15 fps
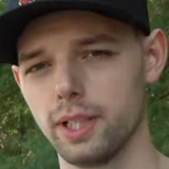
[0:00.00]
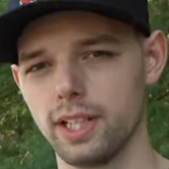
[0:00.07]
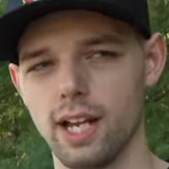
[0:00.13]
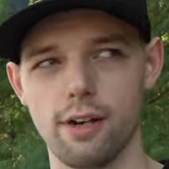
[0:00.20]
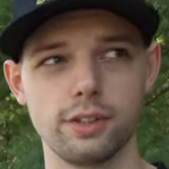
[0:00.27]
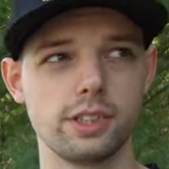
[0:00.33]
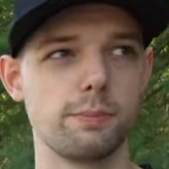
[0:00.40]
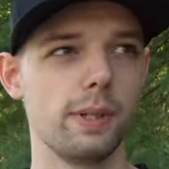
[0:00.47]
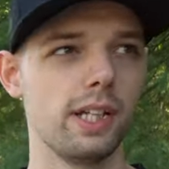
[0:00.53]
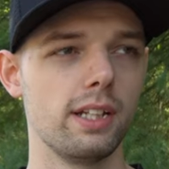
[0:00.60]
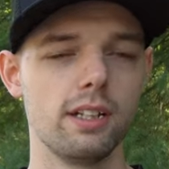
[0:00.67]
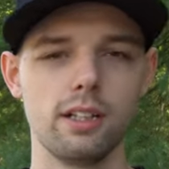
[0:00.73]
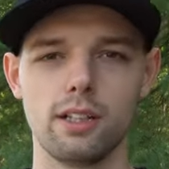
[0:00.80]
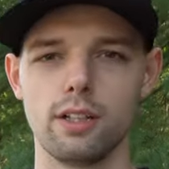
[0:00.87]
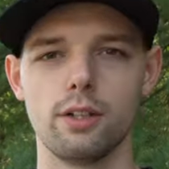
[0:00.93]
and how it's
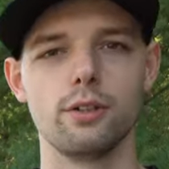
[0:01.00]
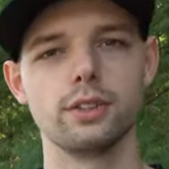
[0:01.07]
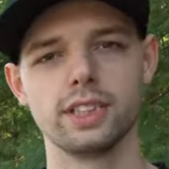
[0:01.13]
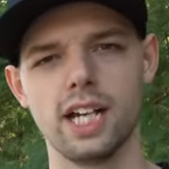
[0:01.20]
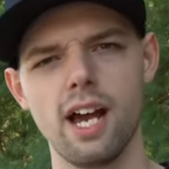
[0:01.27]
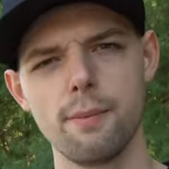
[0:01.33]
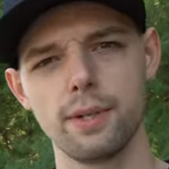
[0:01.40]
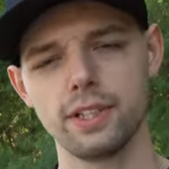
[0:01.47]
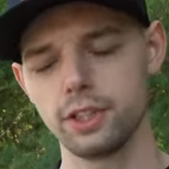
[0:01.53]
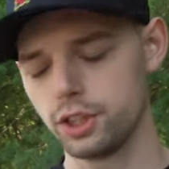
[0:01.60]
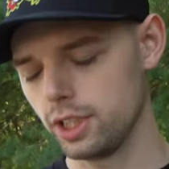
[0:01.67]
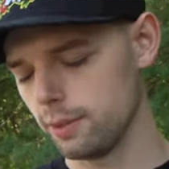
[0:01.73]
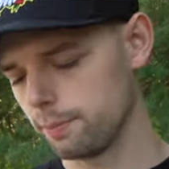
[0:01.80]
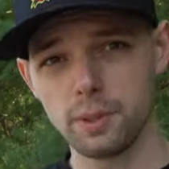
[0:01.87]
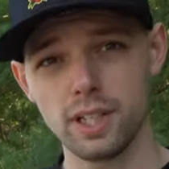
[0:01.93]
been the whole time on the Jeep.